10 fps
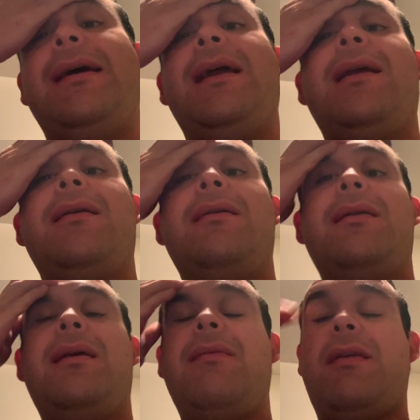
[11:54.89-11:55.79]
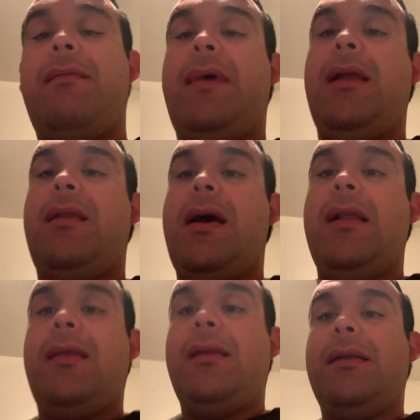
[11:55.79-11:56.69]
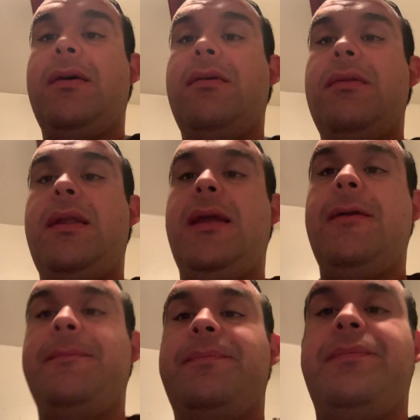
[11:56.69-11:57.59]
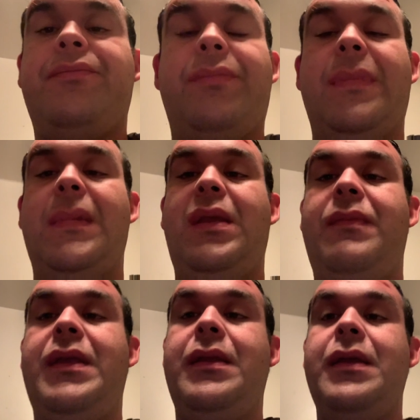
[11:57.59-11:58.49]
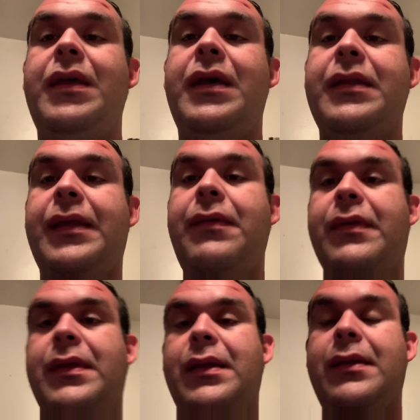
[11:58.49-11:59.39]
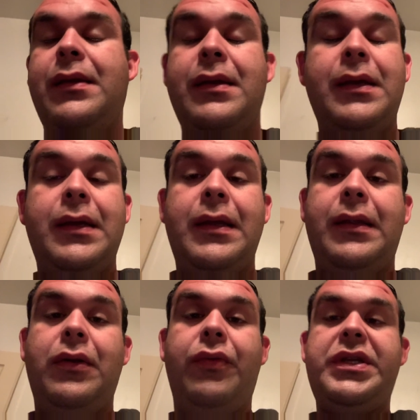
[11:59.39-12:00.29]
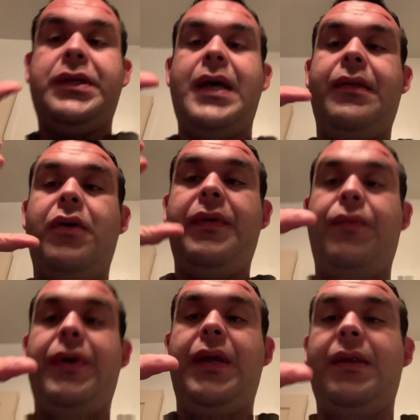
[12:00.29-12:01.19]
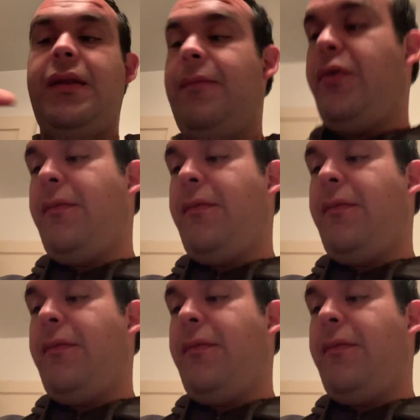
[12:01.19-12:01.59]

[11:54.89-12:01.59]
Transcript: you know, give some of my thoughts on the whole thing. I mean, that's what he was saying. The rich guys always win. The poor